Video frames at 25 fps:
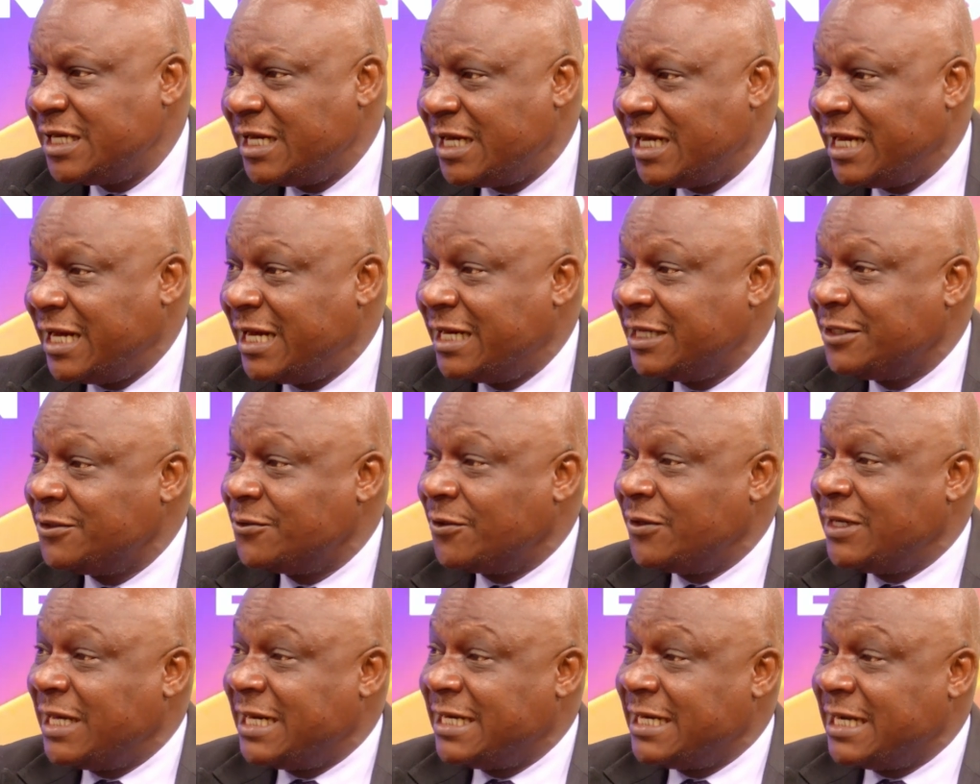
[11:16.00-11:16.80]

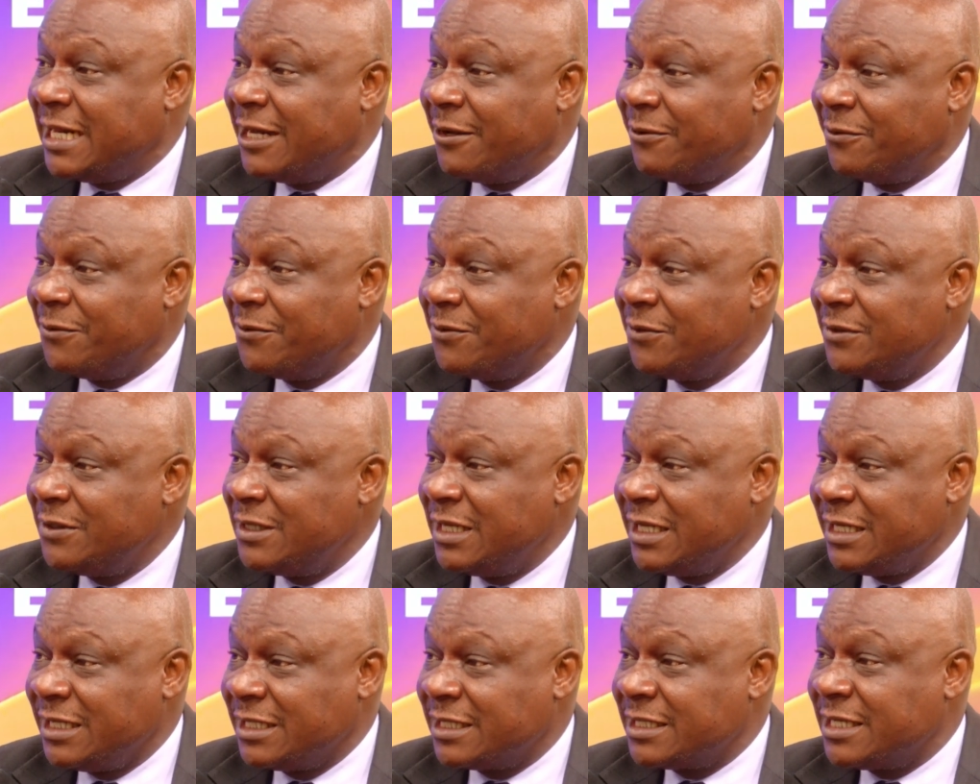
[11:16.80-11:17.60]
dollar now
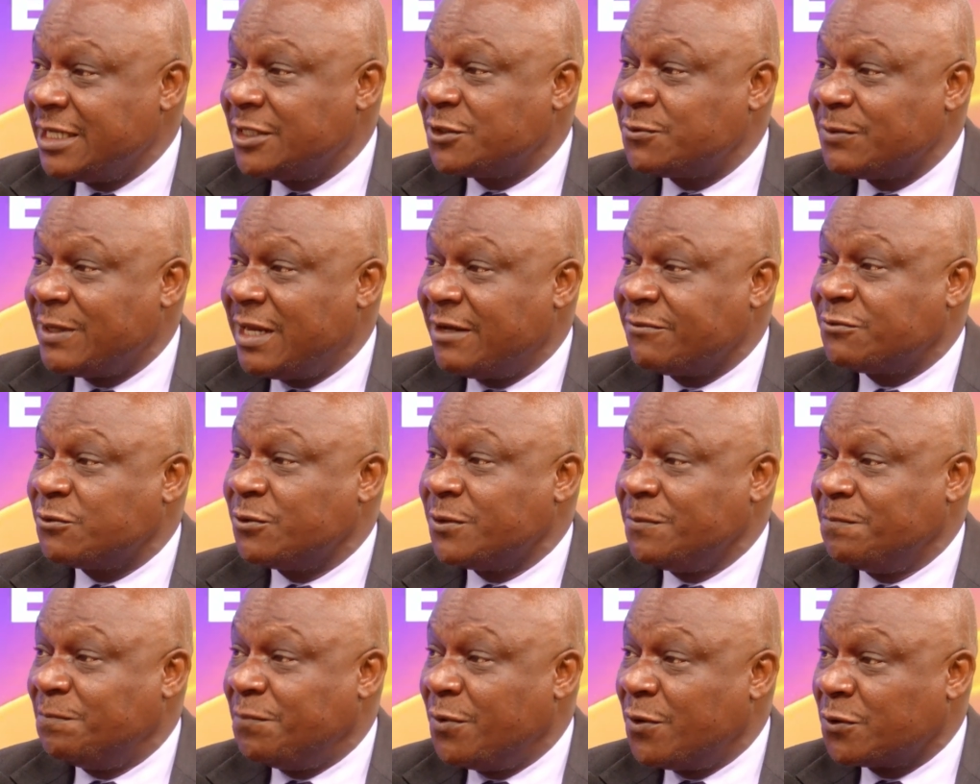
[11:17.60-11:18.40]
in case we have to
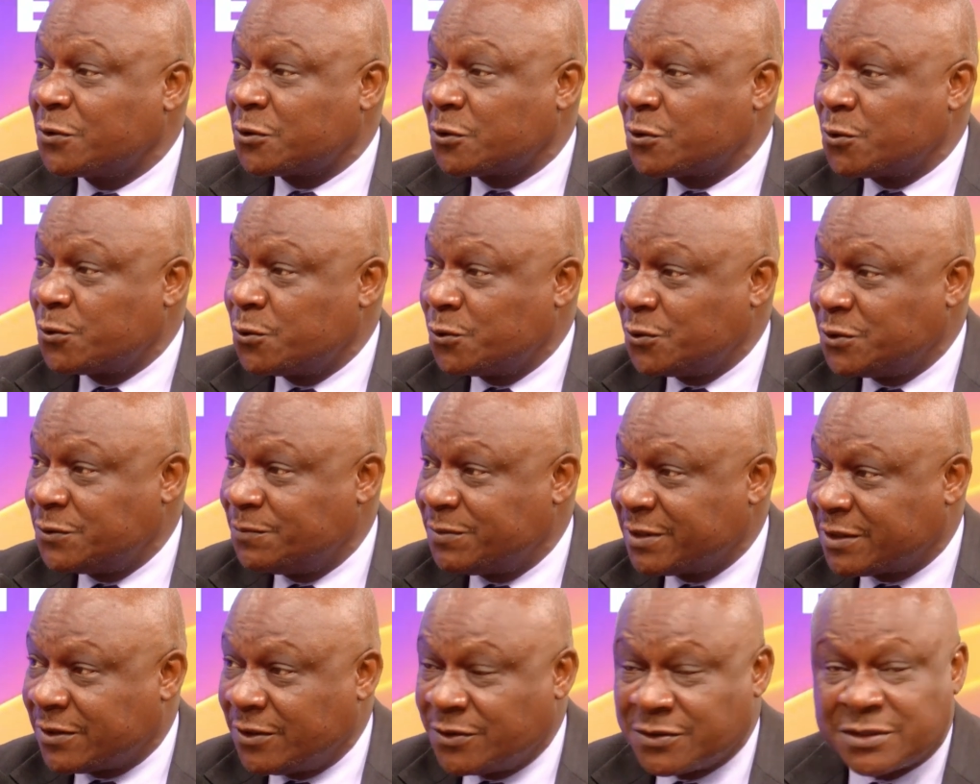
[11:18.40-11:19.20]
import crude?
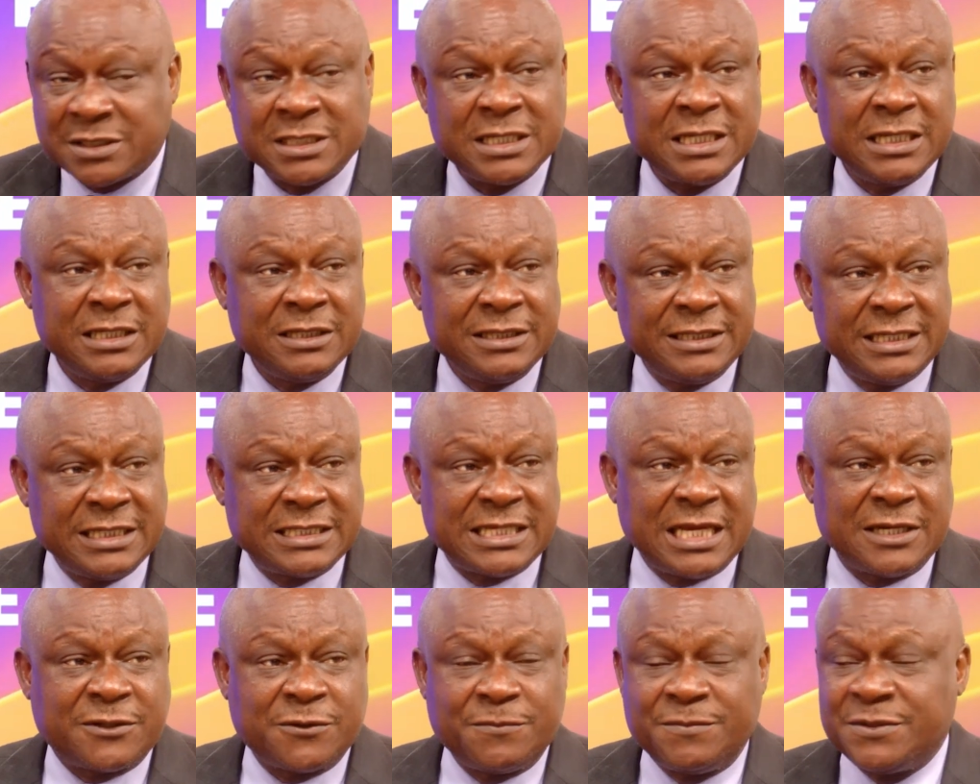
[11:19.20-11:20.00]
Because this has
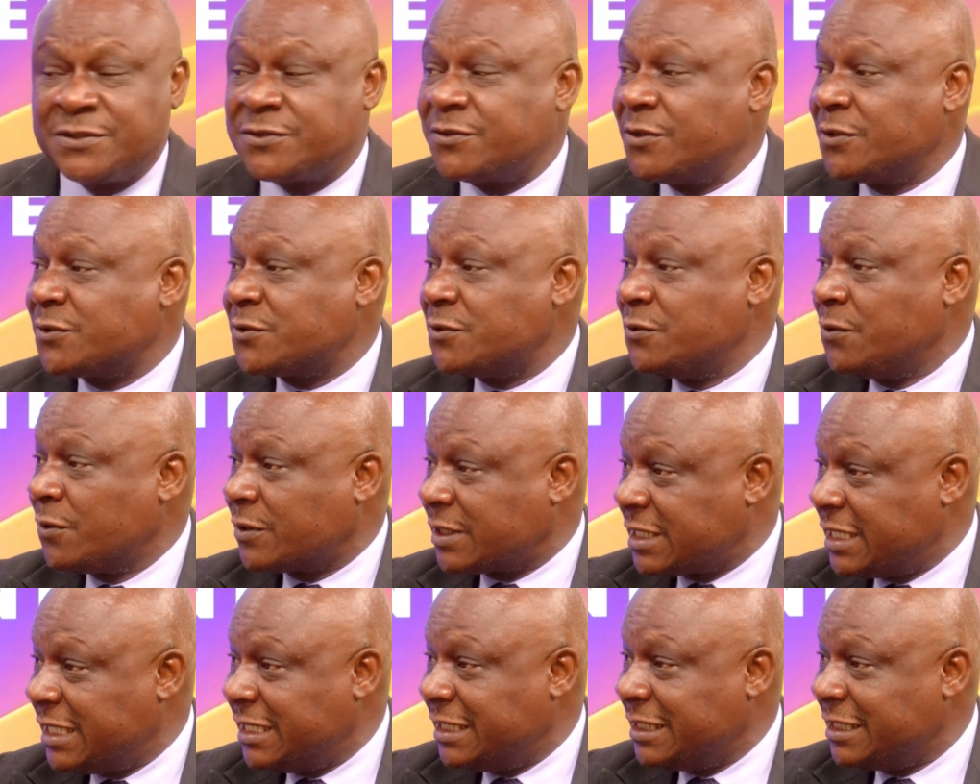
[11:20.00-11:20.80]
to be sourced locally,
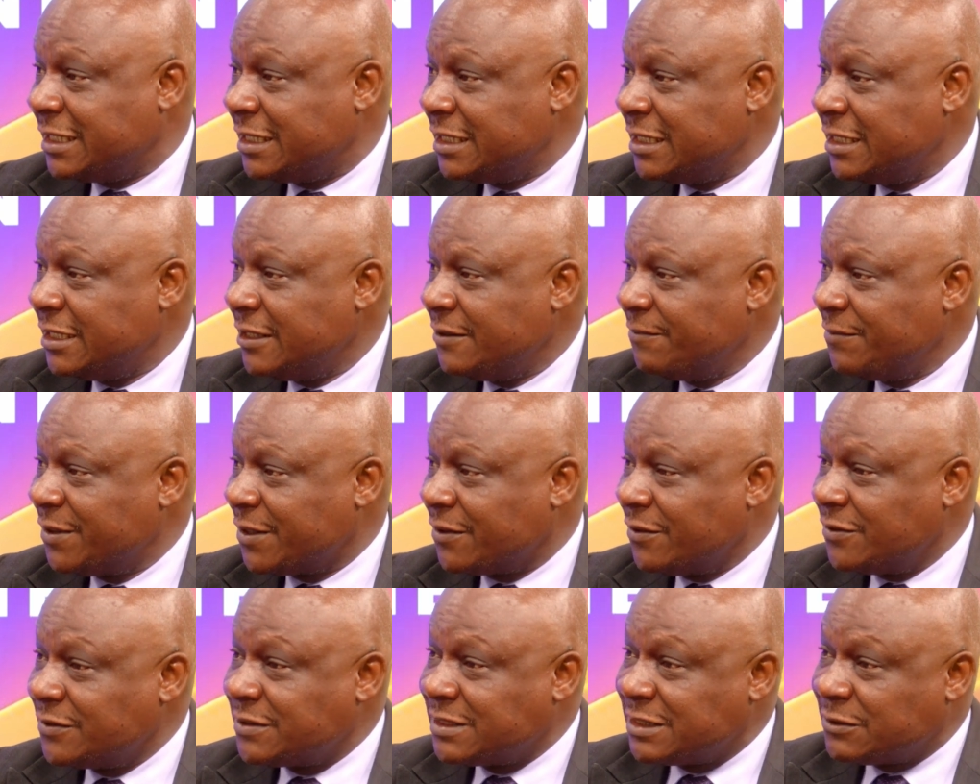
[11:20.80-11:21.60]

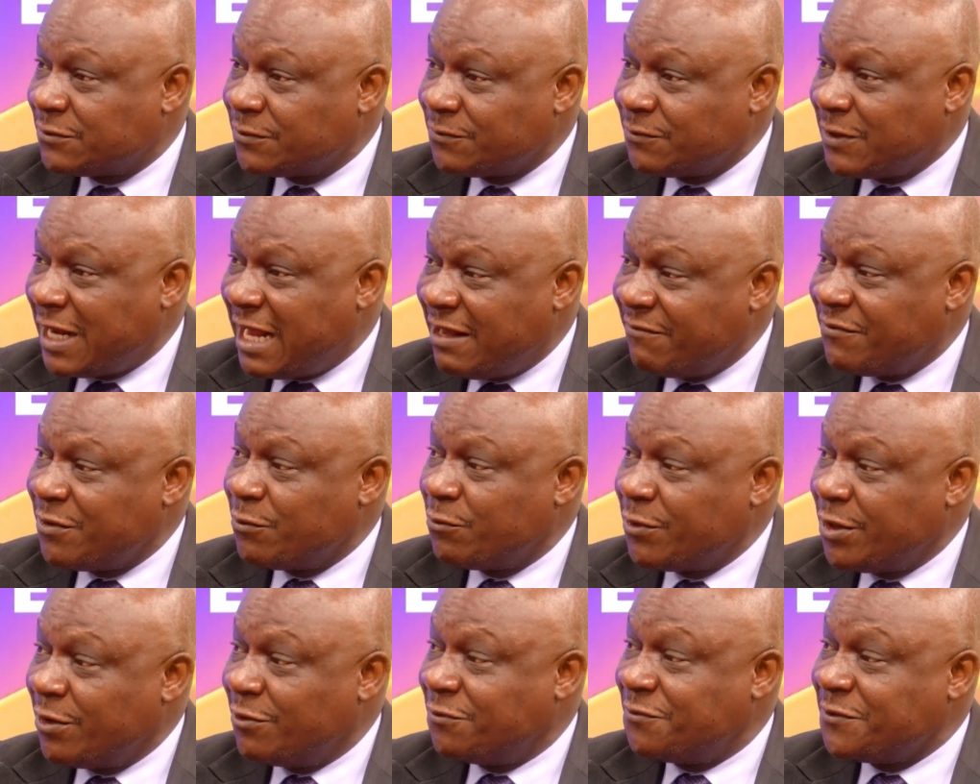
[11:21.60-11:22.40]
because it will have a way
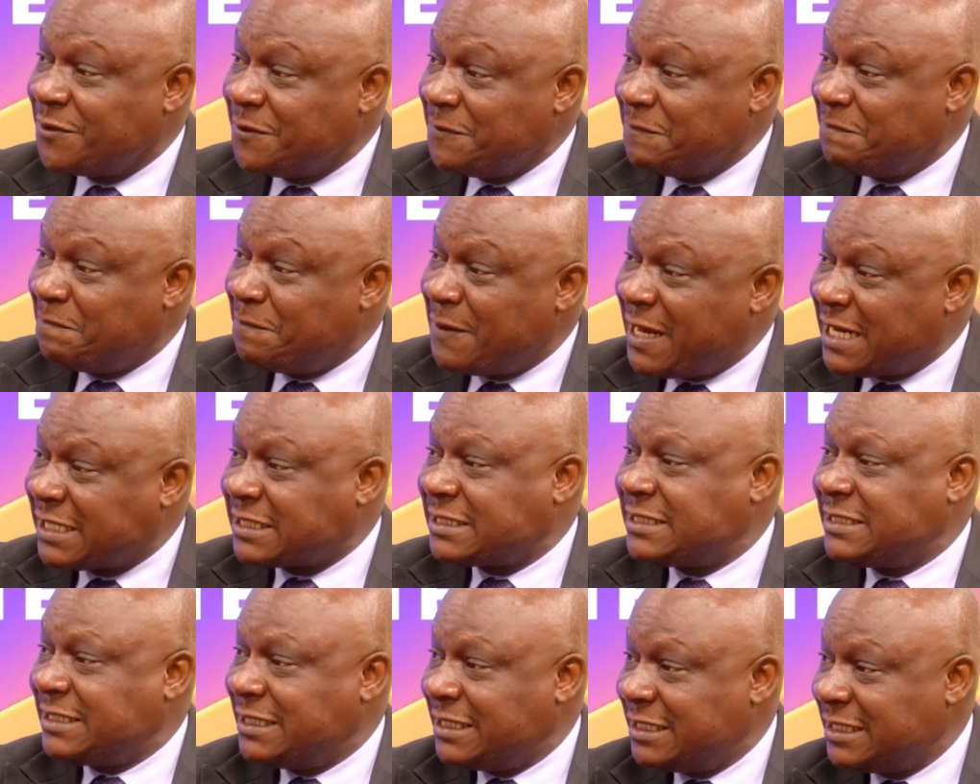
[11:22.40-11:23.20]
of
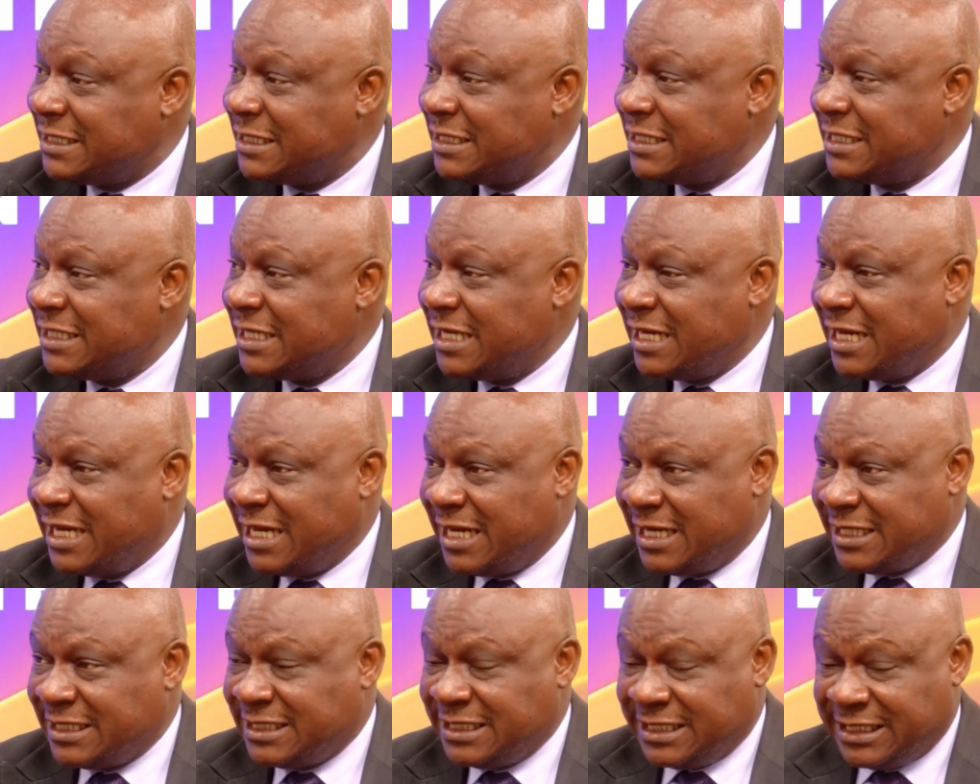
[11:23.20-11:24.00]
impacting
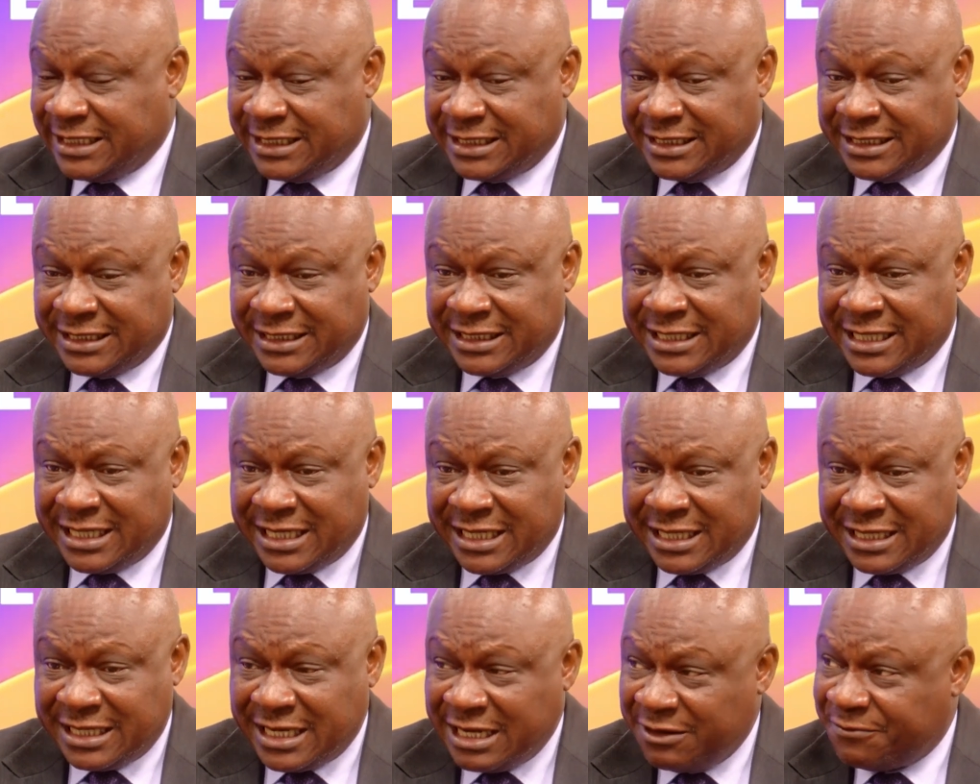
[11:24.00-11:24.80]
the
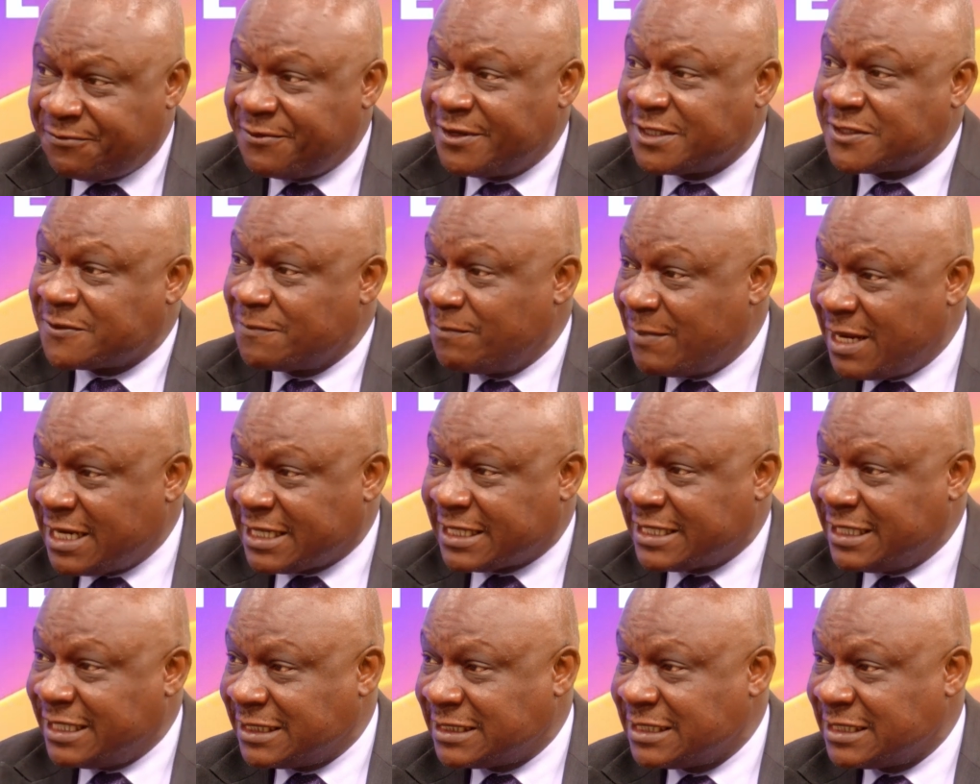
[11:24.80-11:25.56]
FS market.